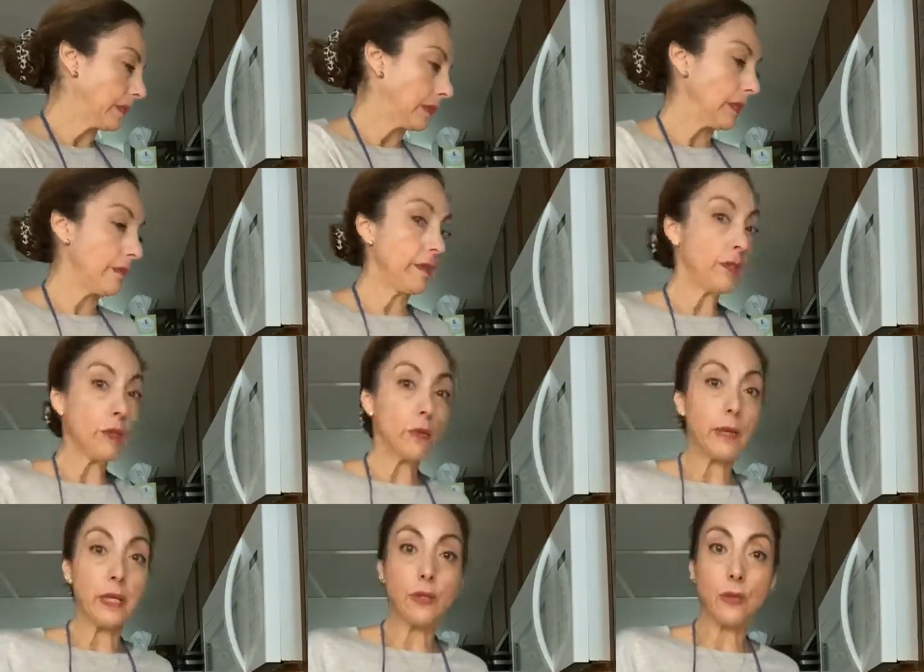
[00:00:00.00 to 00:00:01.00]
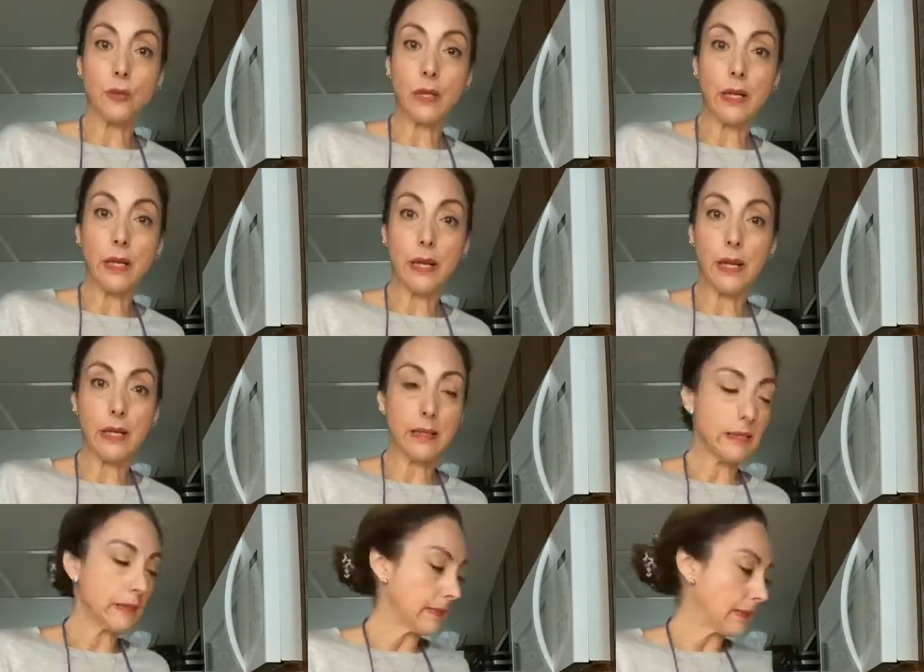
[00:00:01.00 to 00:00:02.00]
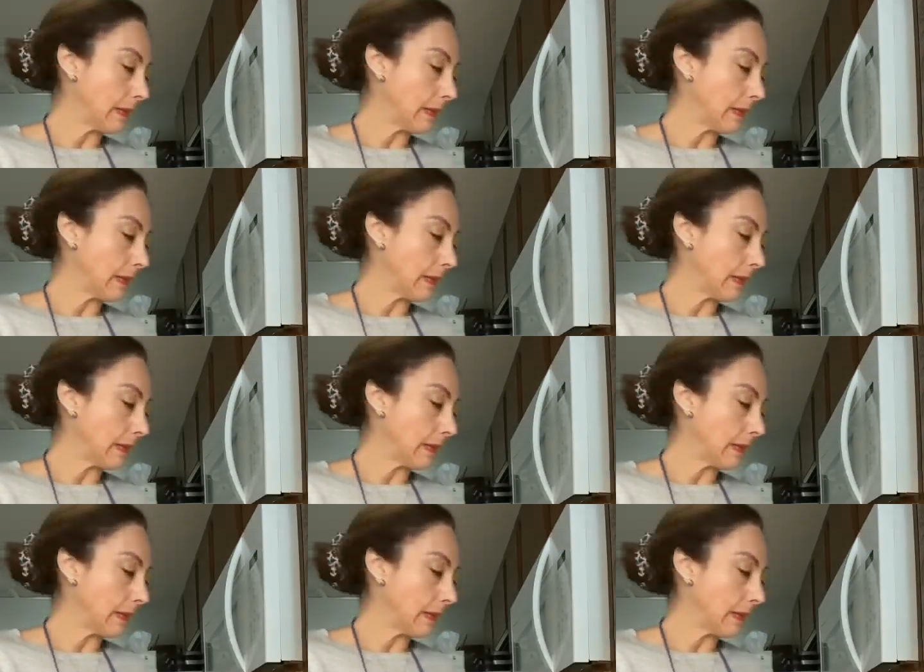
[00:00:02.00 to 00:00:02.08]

Even though my daughter has